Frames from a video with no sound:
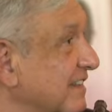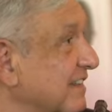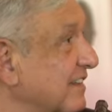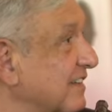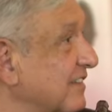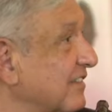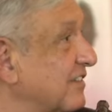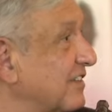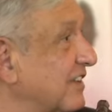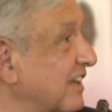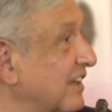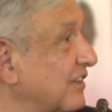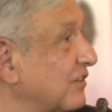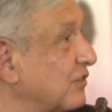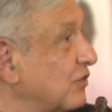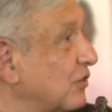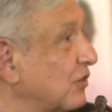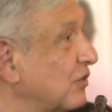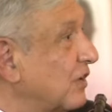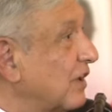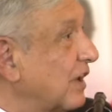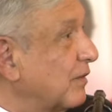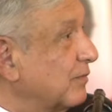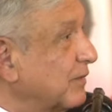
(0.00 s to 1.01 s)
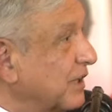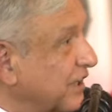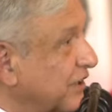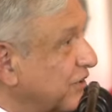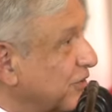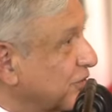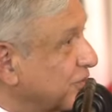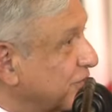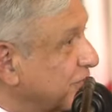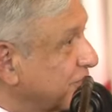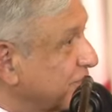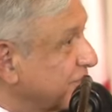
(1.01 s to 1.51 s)
we shall continue
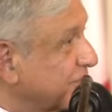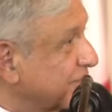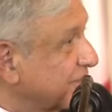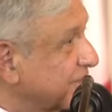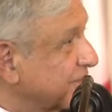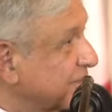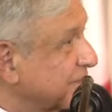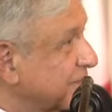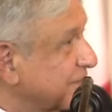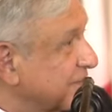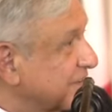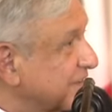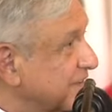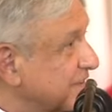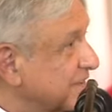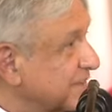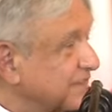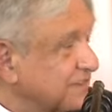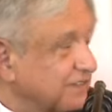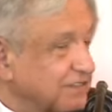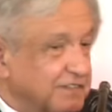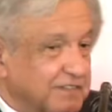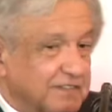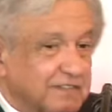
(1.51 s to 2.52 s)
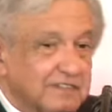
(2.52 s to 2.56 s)
being friends.